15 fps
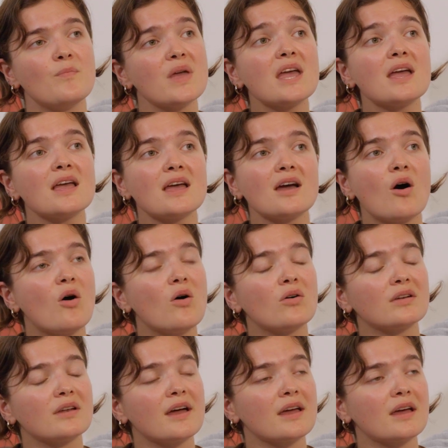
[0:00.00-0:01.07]
be
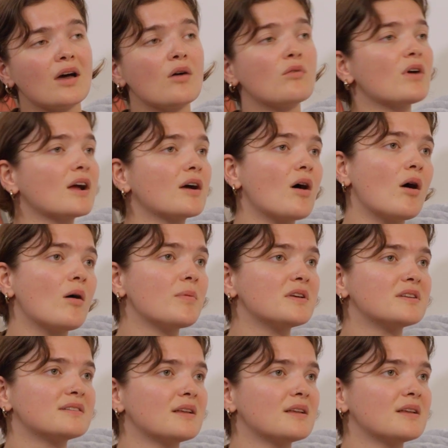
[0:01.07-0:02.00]
on, like, a red carpet